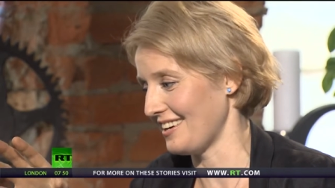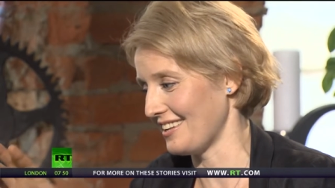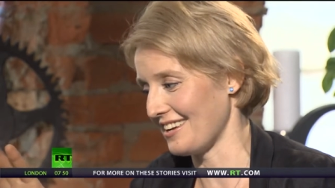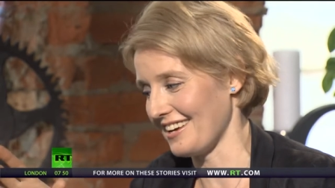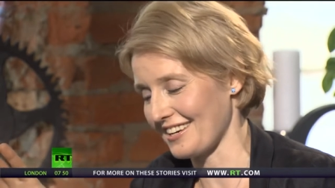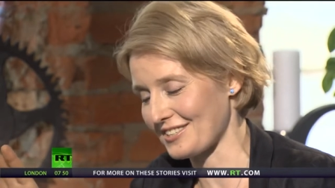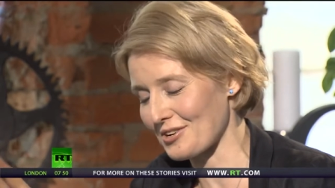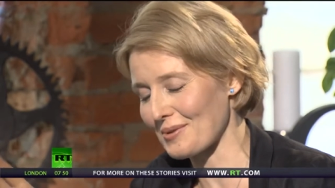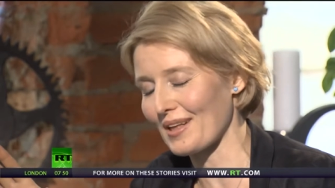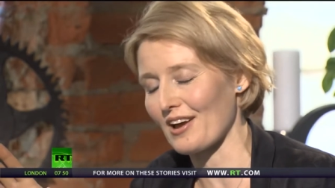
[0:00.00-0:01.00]
it
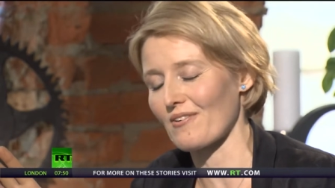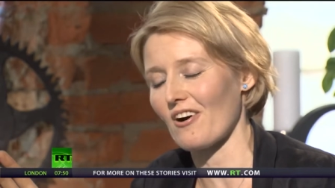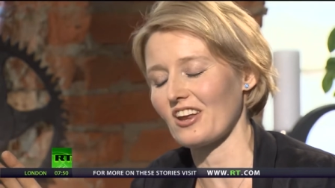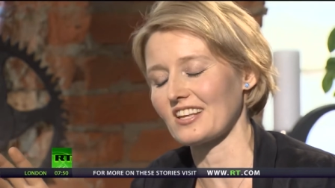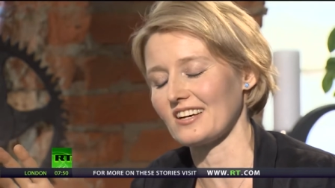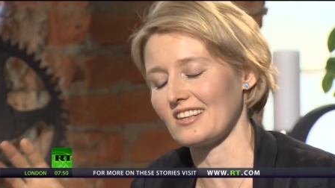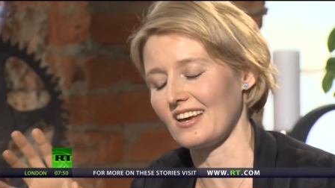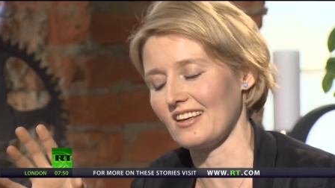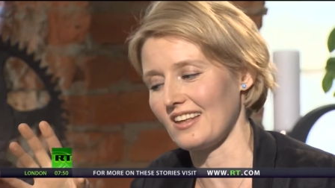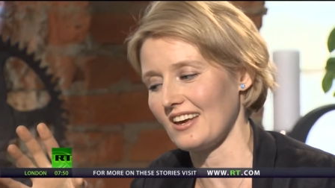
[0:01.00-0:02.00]
extremely ironic that
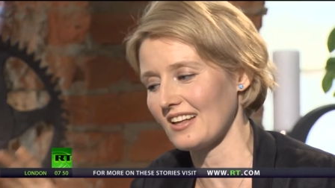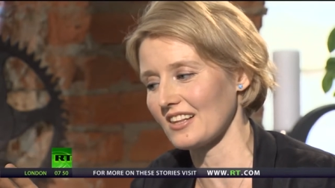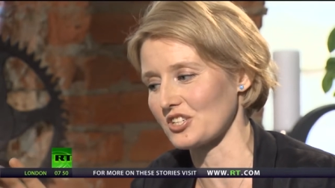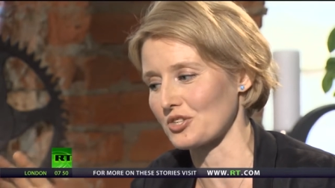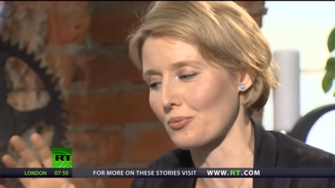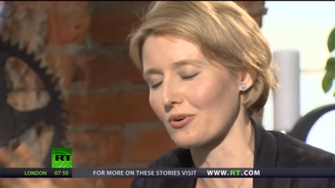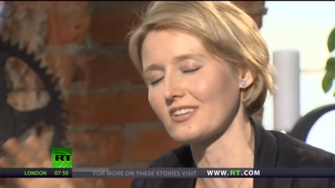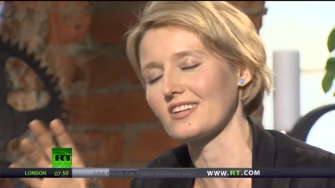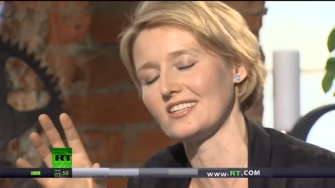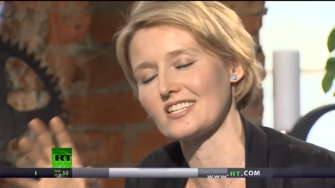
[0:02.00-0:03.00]
in English the
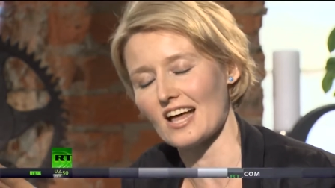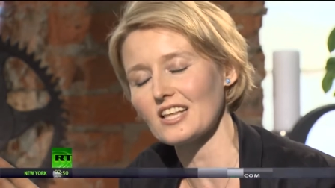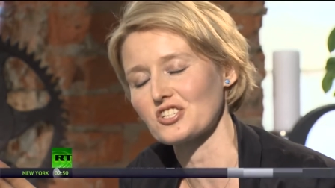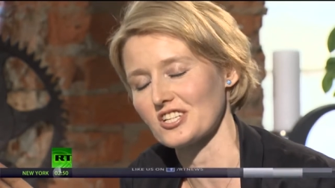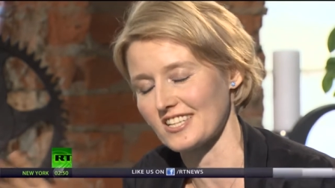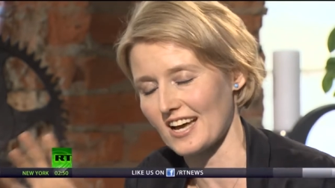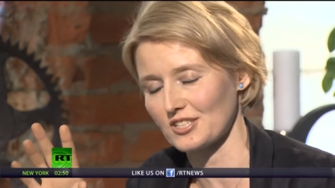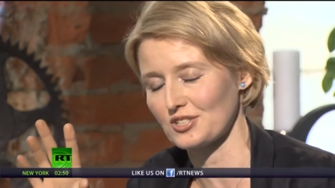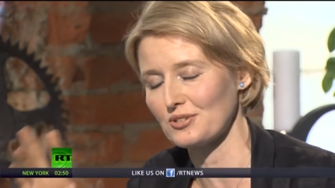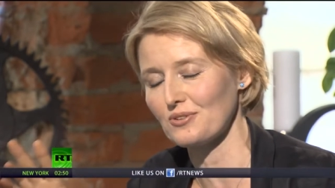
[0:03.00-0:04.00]
word intelligence
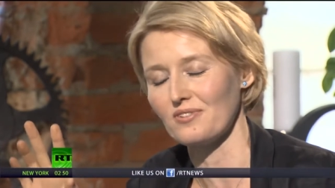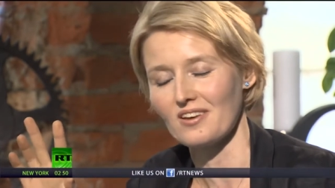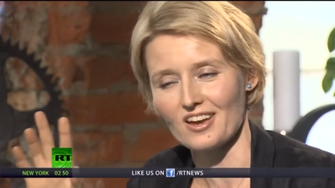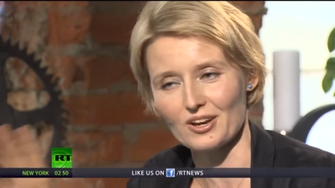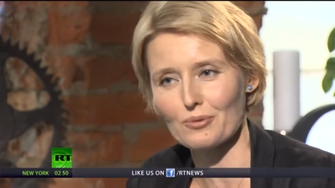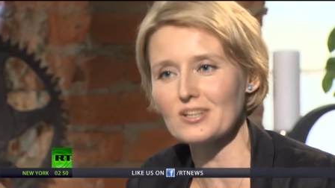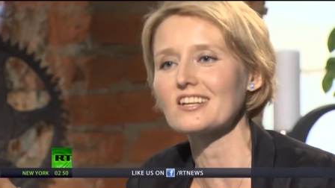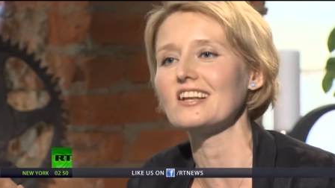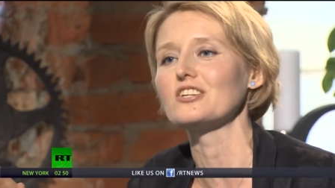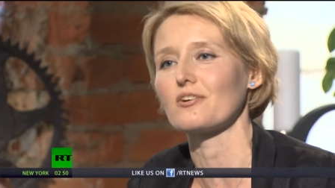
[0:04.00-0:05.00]
has two
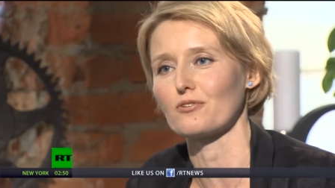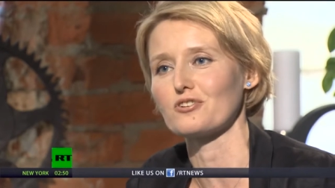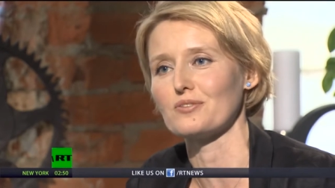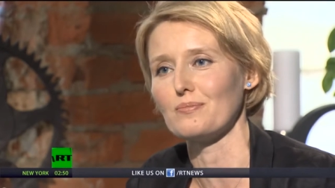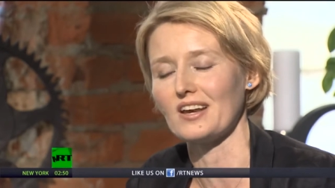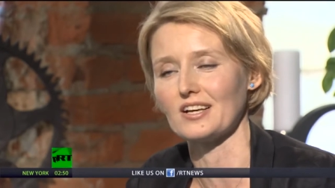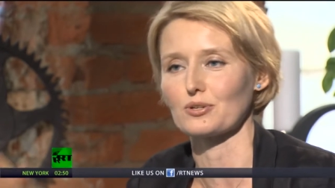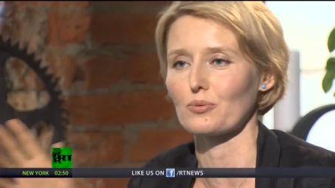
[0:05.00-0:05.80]
increasingly divergent meanings.